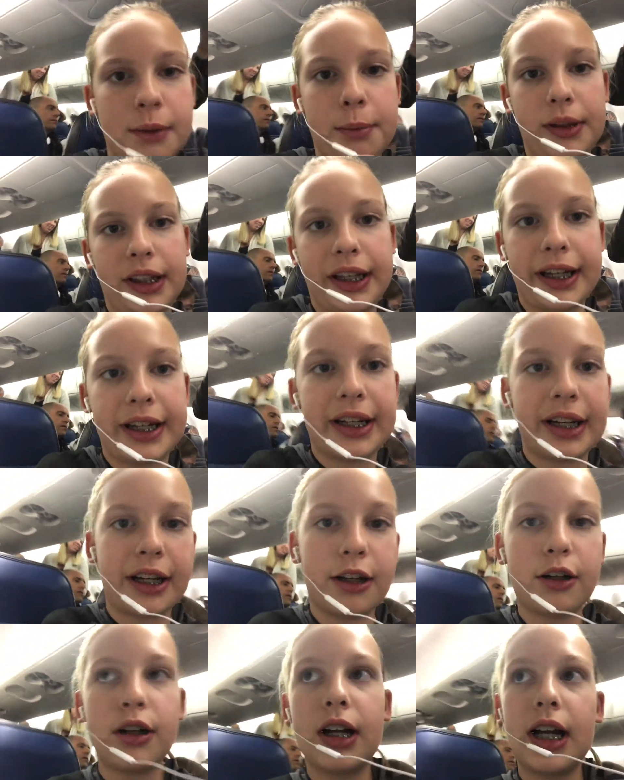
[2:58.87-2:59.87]
plane
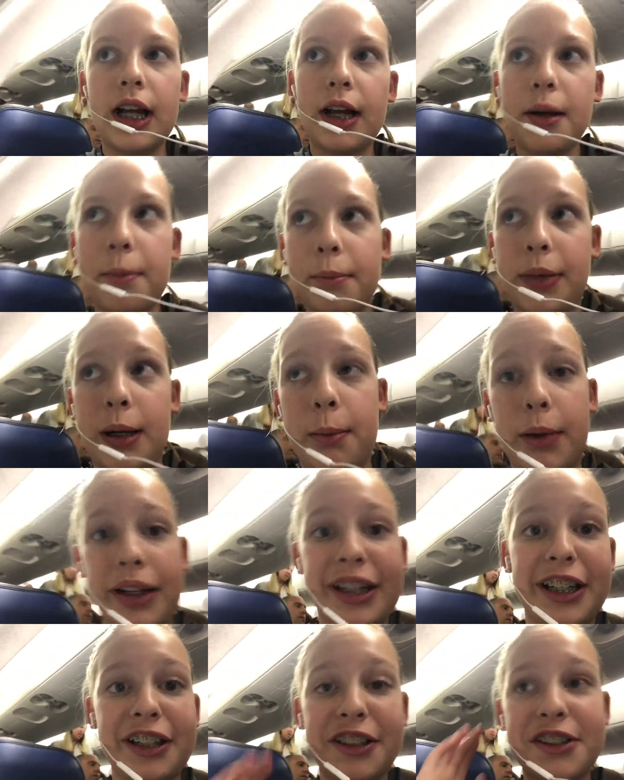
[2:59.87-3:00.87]
now, but my
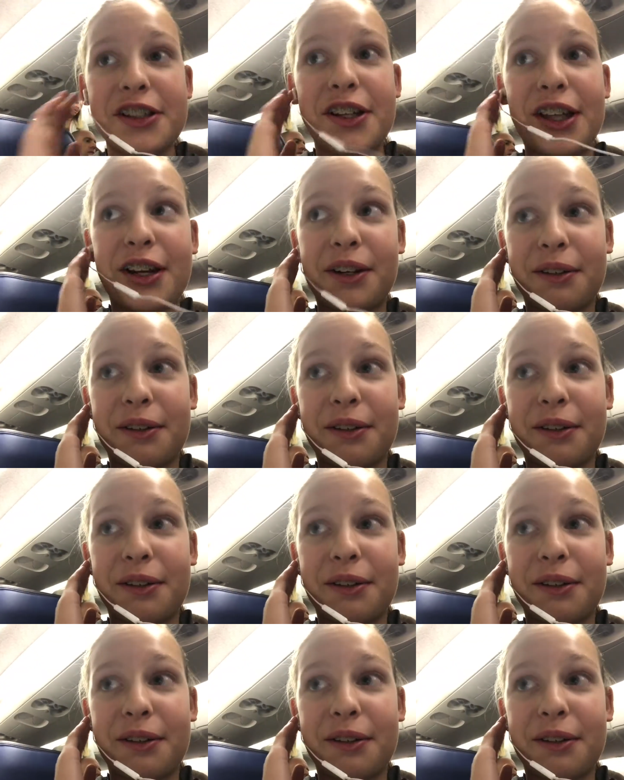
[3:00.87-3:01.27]
ears are like